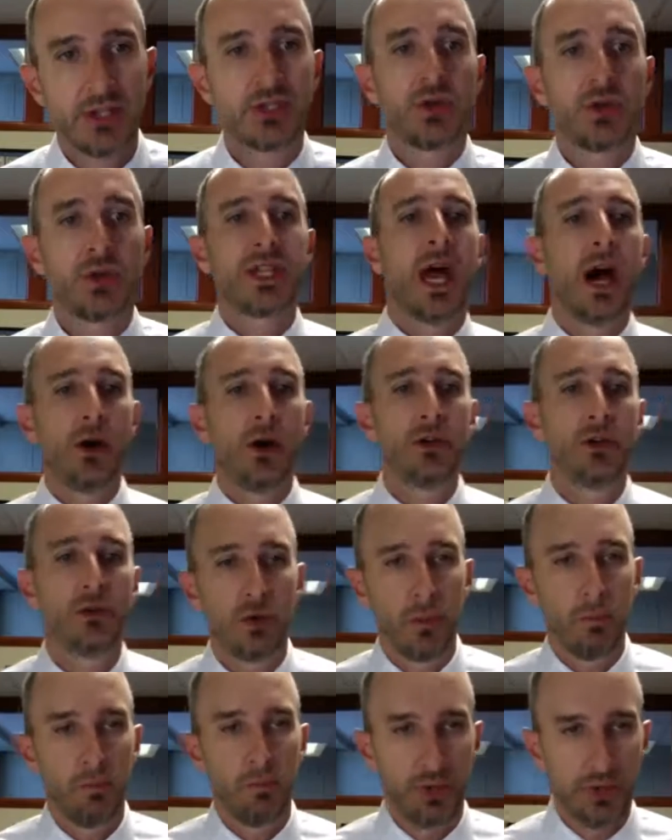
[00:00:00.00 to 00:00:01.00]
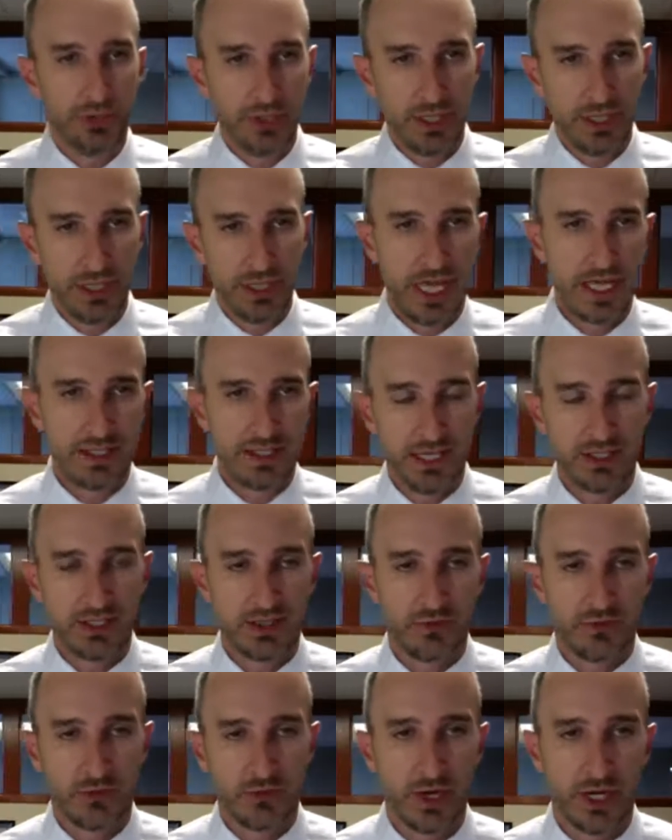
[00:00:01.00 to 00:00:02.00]
So it's how you are building that sense
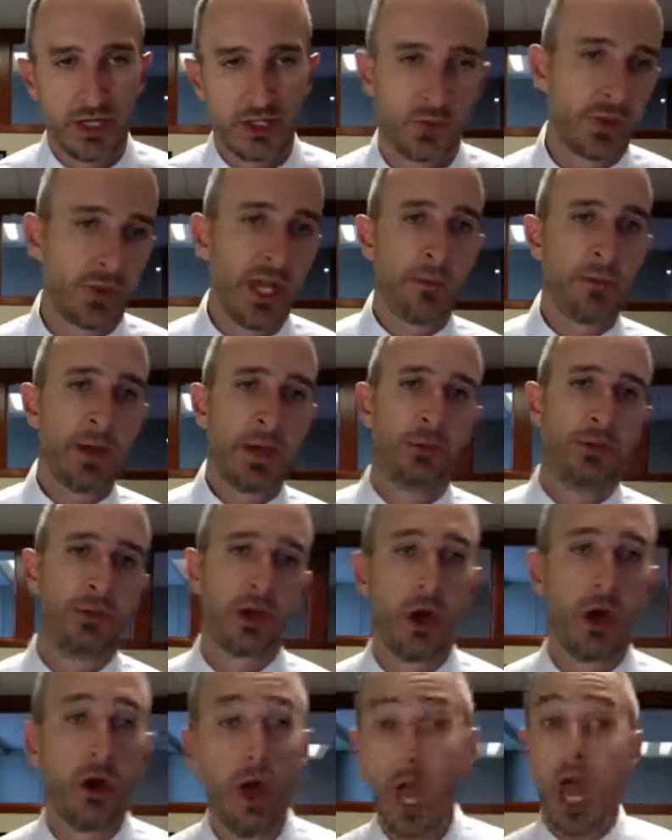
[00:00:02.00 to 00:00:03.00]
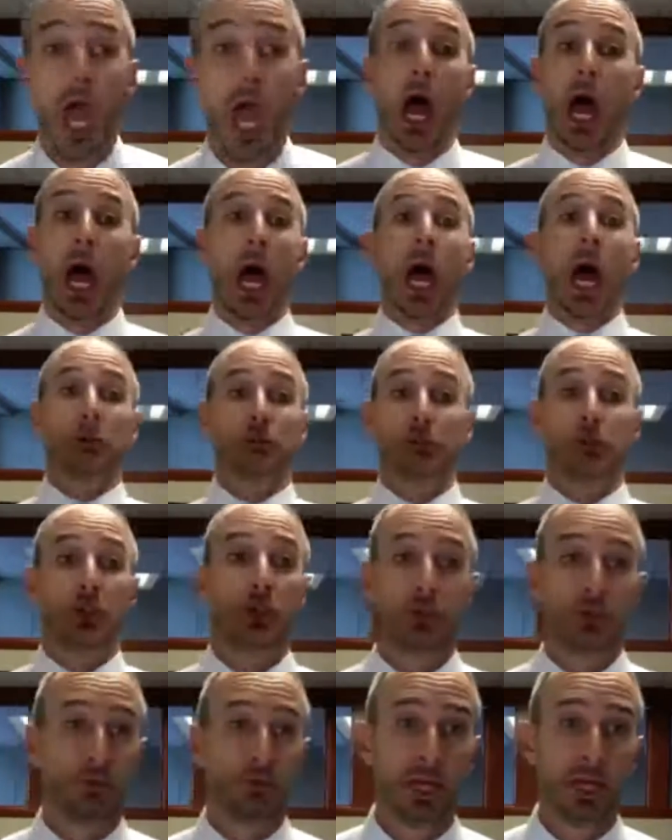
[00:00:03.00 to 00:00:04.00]
of trust. Well, now people will go, ah,
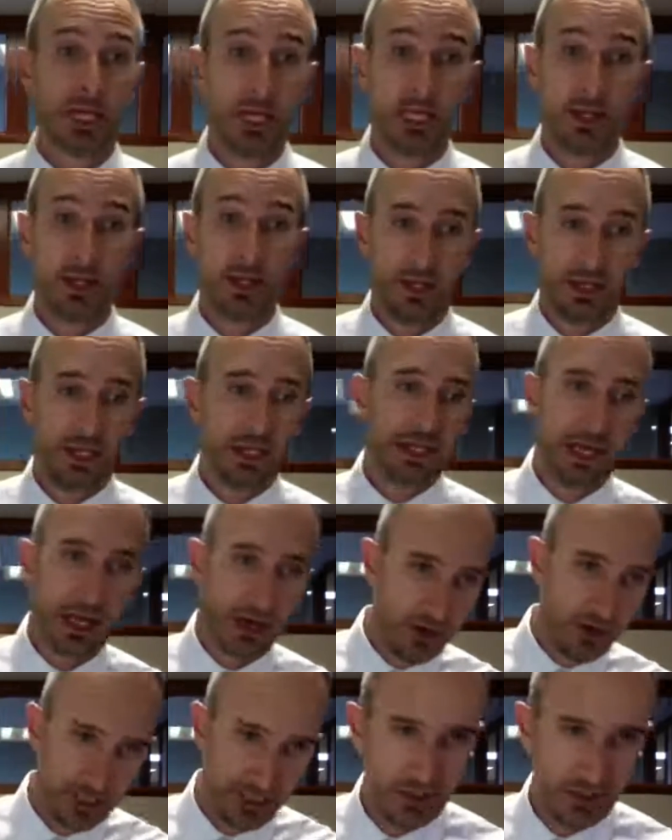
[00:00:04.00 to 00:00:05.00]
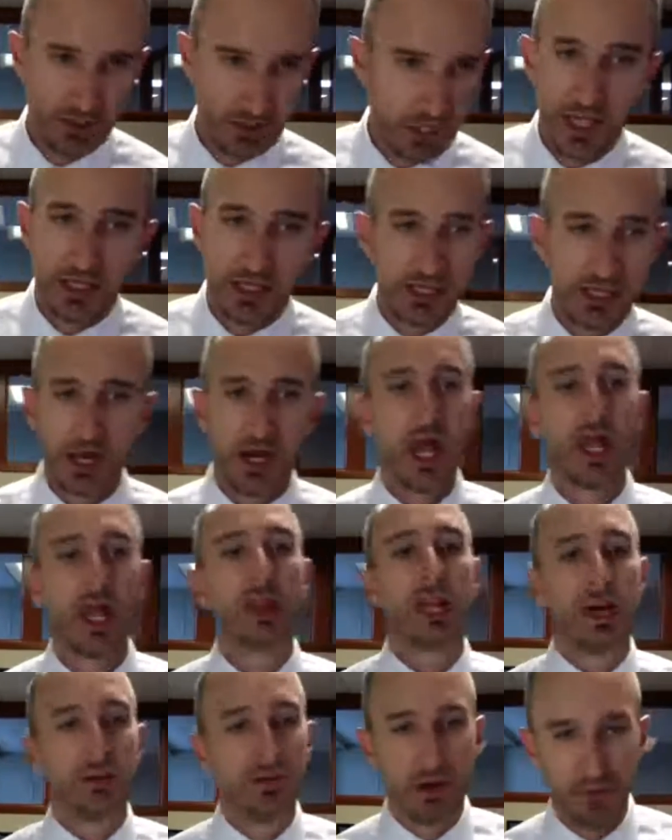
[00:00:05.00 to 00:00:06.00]
social media, Carrie, just Carrie, I
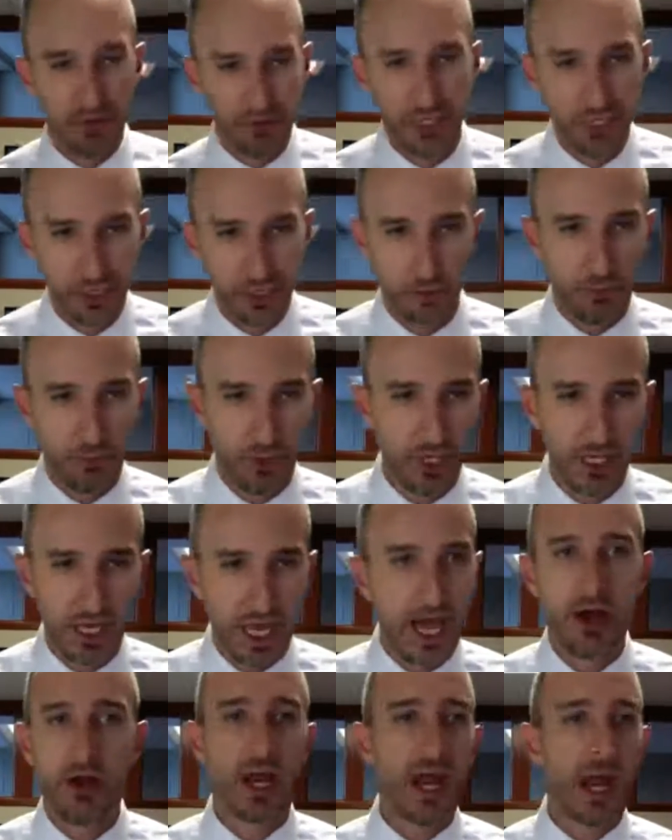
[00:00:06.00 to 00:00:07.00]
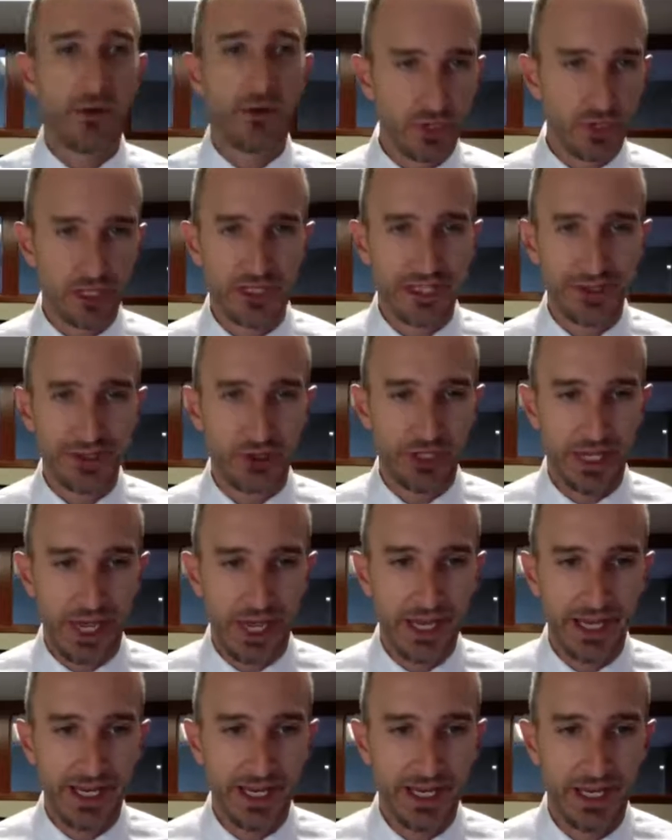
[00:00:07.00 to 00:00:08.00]
love everything you're putting out every single
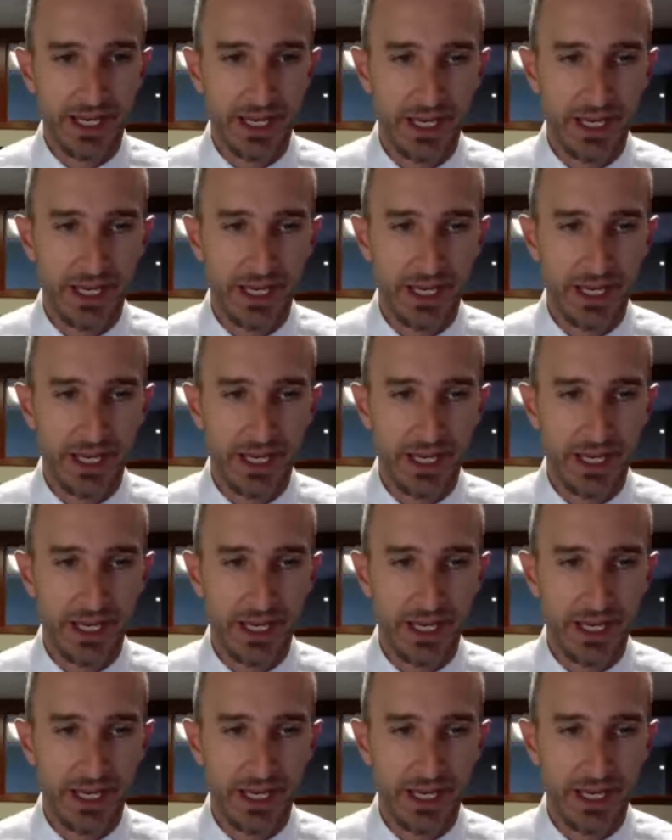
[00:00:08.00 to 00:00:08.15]
day.